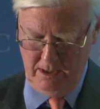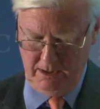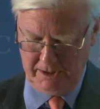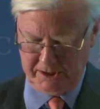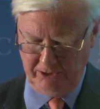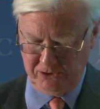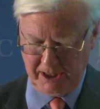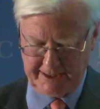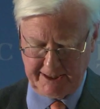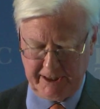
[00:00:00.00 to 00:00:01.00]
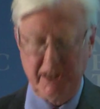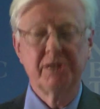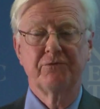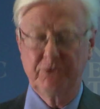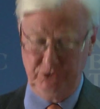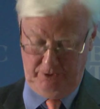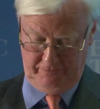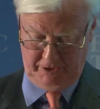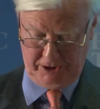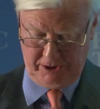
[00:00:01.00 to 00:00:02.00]
That sounds like a case for
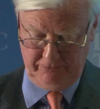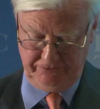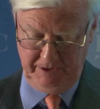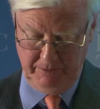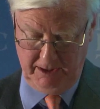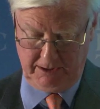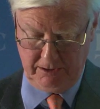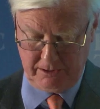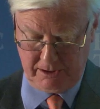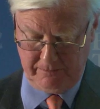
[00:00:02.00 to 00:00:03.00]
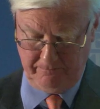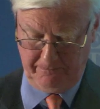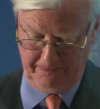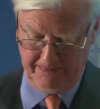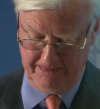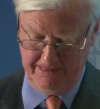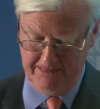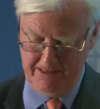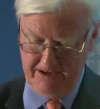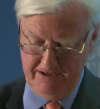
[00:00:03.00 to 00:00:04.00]
universal free markets.
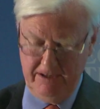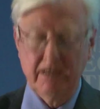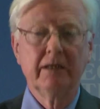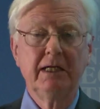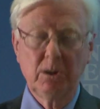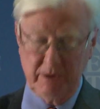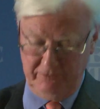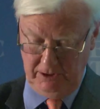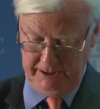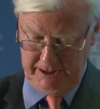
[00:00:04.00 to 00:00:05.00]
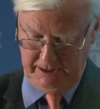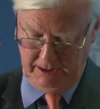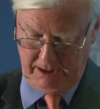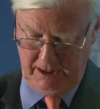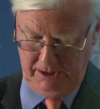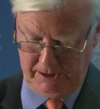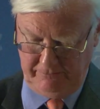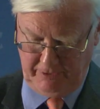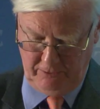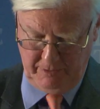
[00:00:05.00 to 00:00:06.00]
And here we have the leading case
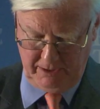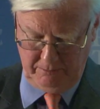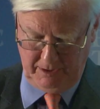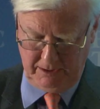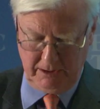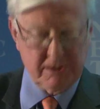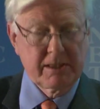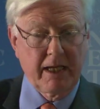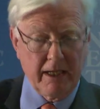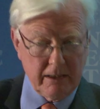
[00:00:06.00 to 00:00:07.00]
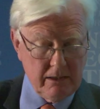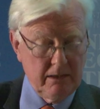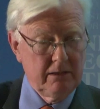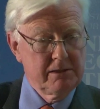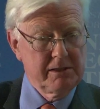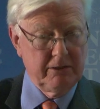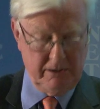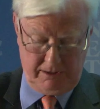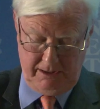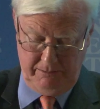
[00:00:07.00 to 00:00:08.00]
of how mathematics can
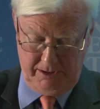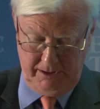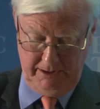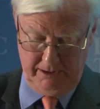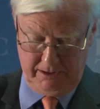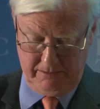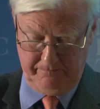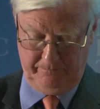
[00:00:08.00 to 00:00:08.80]
seriously mislead us.